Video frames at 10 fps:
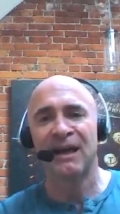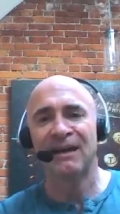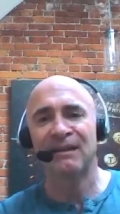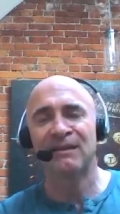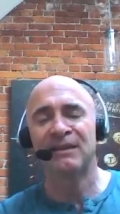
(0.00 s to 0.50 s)

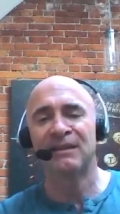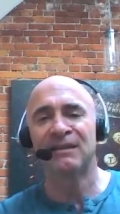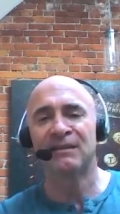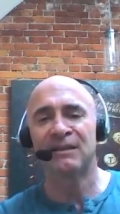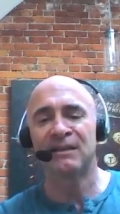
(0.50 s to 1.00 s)
And
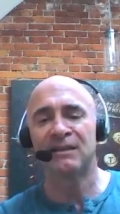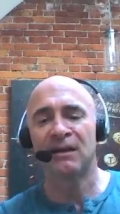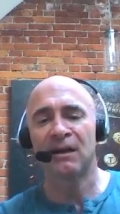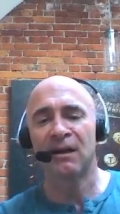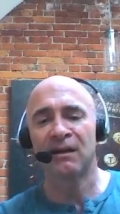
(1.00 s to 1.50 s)

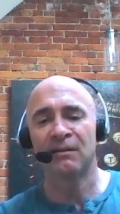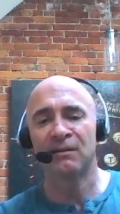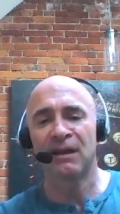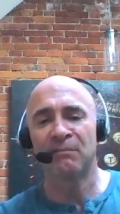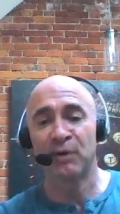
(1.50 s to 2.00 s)

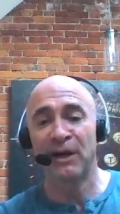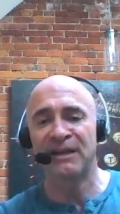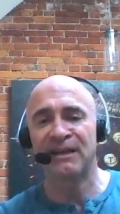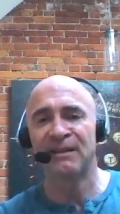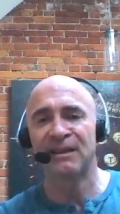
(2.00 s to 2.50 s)
and
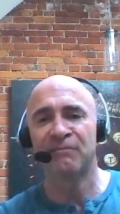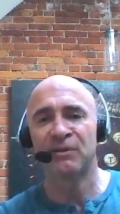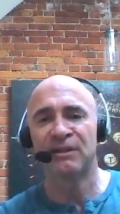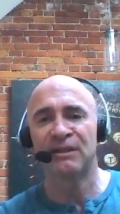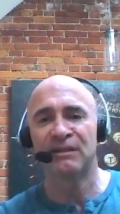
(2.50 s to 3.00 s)
Brady,
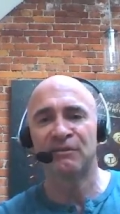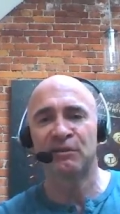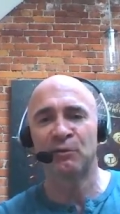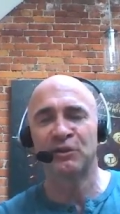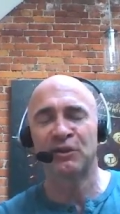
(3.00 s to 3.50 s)
the
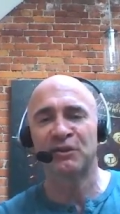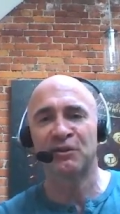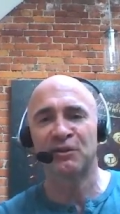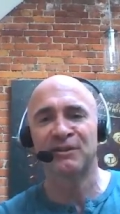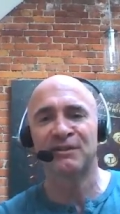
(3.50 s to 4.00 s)
soldier
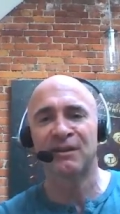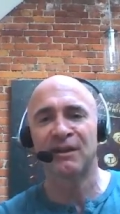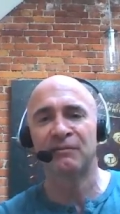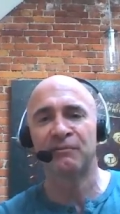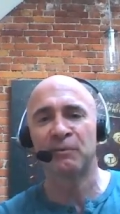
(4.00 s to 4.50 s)
turned
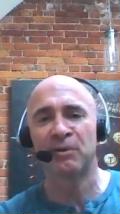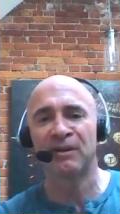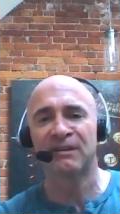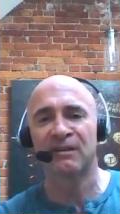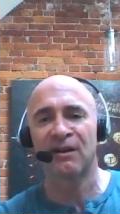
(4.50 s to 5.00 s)

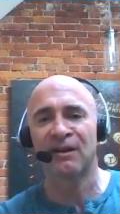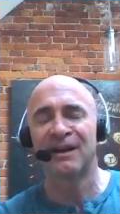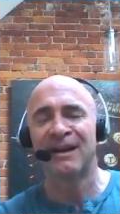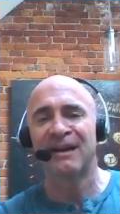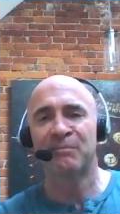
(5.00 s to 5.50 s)
football star,
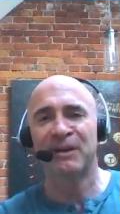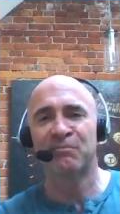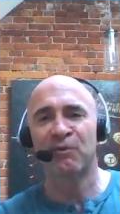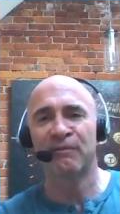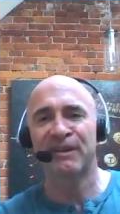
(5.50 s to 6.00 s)
is
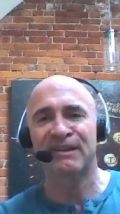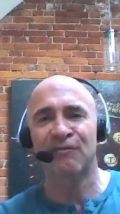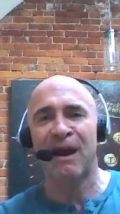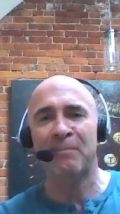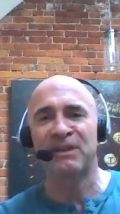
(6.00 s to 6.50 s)
much more of a
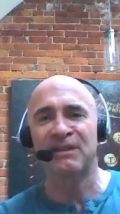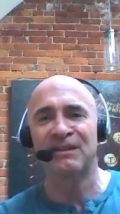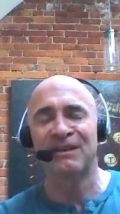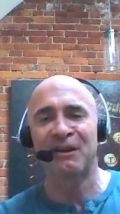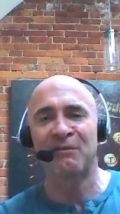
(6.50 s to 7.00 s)

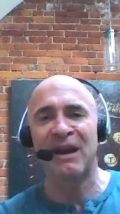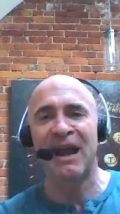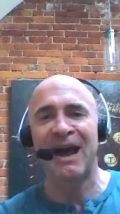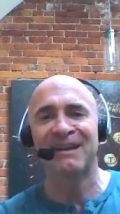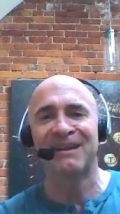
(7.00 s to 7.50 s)
scrappy,
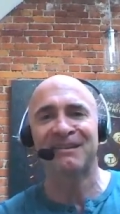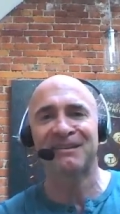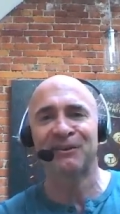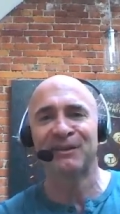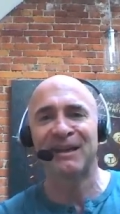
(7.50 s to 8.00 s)
not
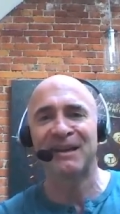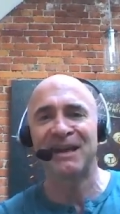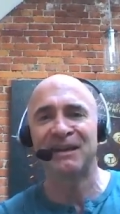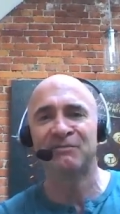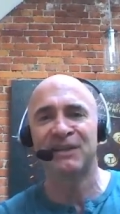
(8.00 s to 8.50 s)
necessarily a
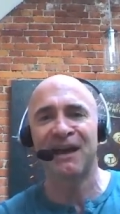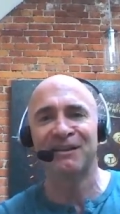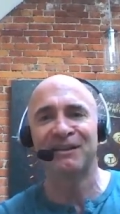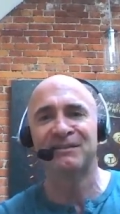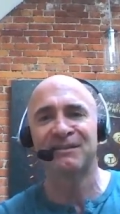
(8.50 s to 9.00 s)
native
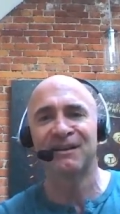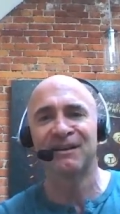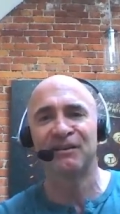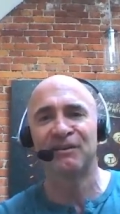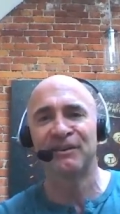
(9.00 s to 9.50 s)
talent
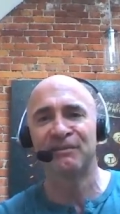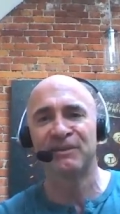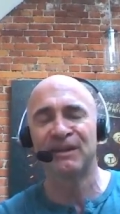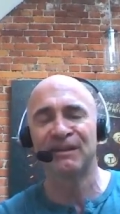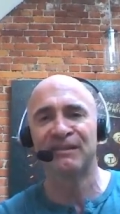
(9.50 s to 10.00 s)
on the
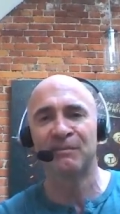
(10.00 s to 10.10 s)
field.